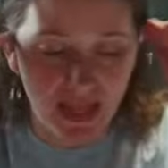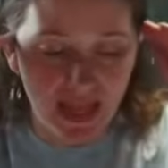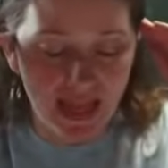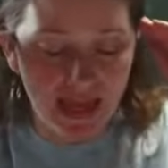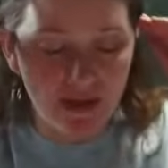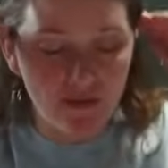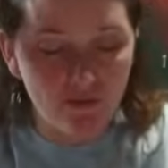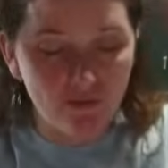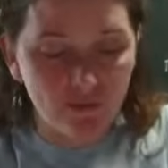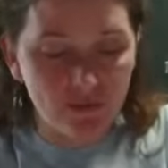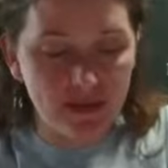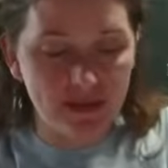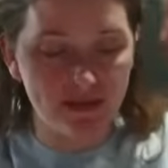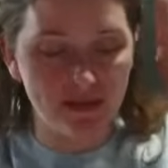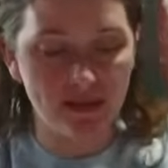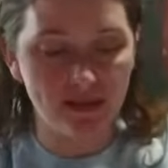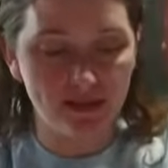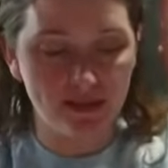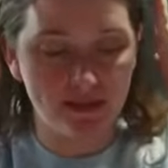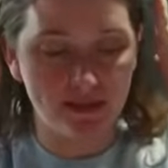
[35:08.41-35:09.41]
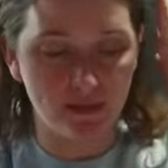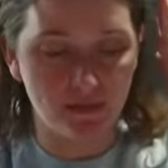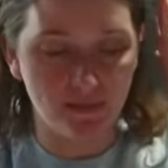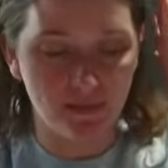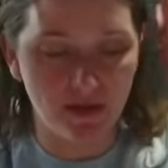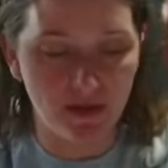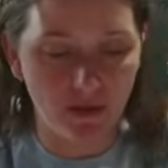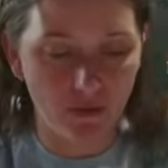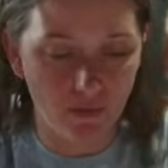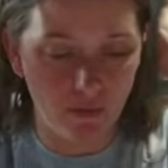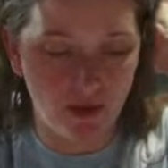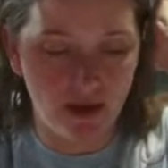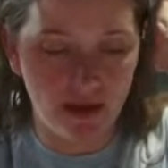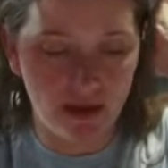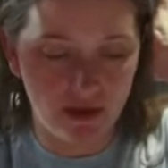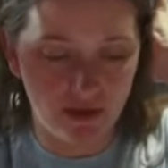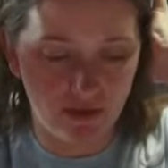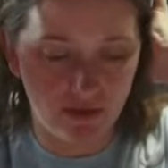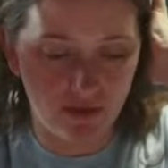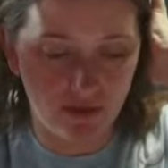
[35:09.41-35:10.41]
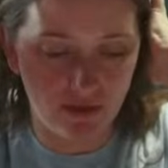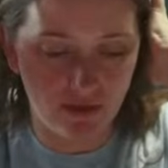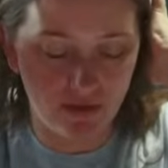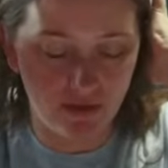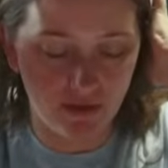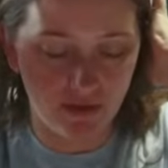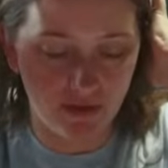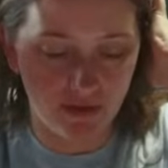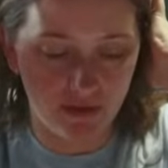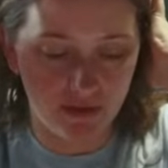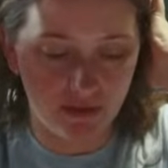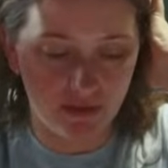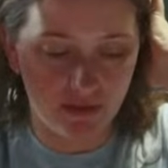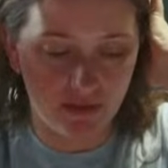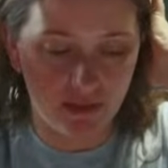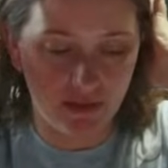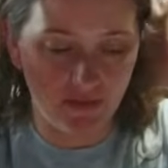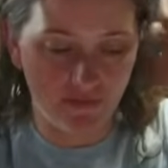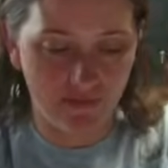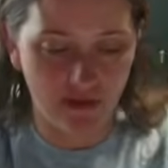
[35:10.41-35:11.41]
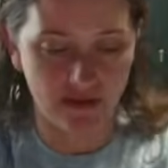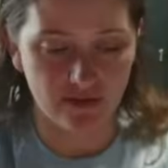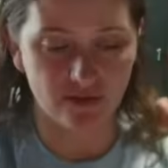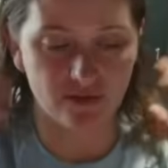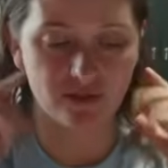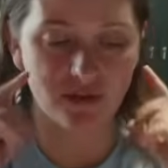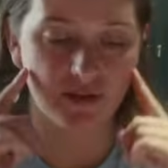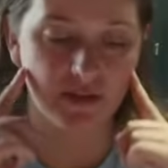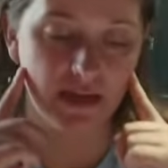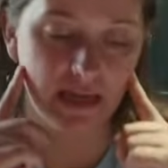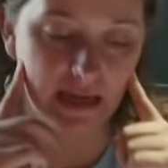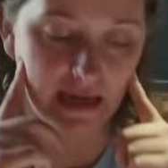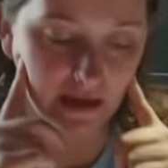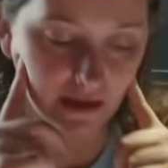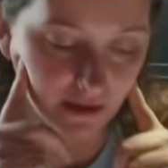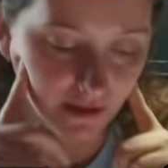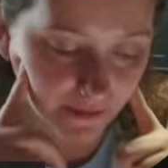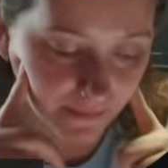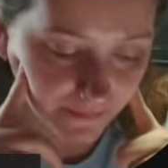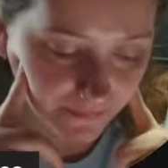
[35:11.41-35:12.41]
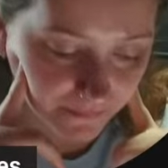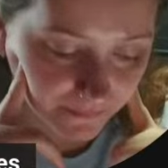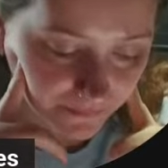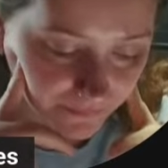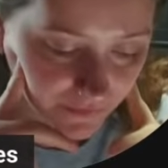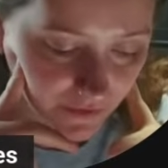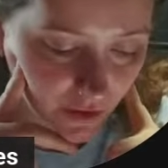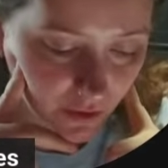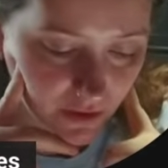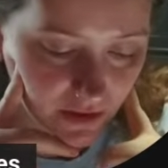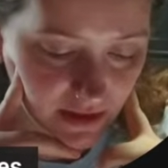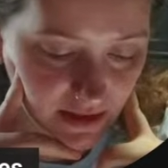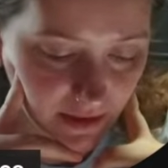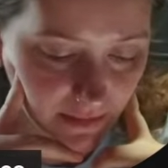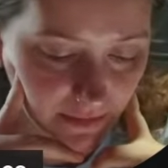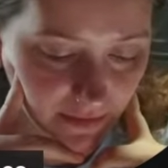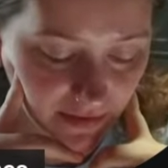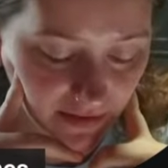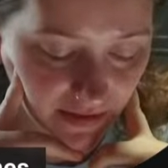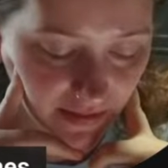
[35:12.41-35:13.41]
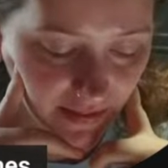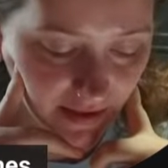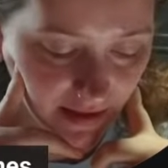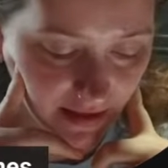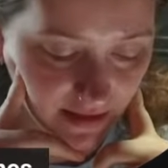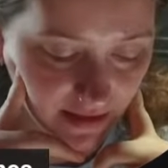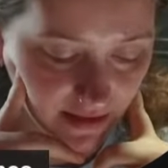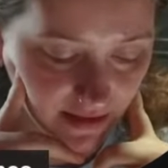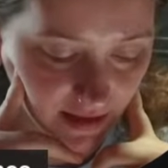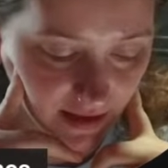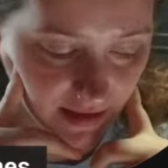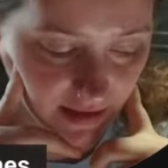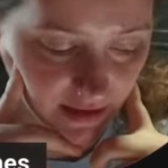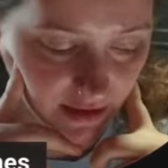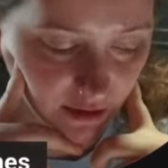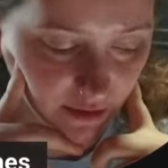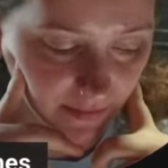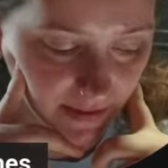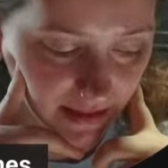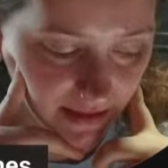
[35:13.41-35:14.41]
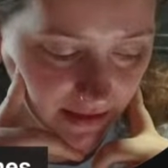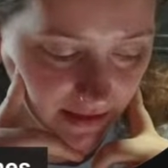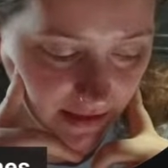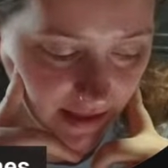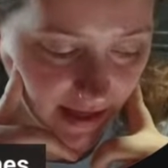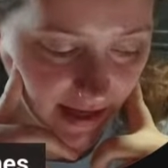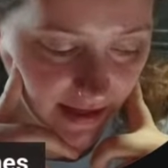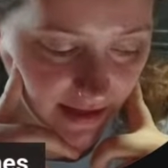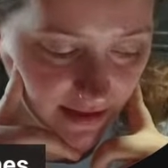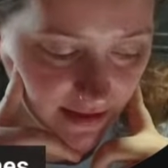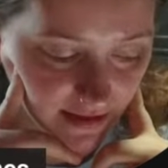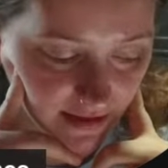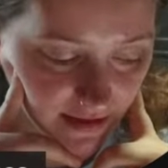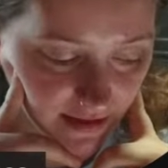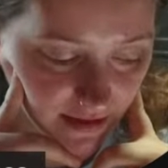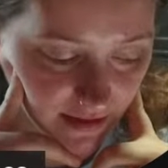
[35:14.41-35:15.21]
If we did something with the feathers on the ear, or something that's a little bit less,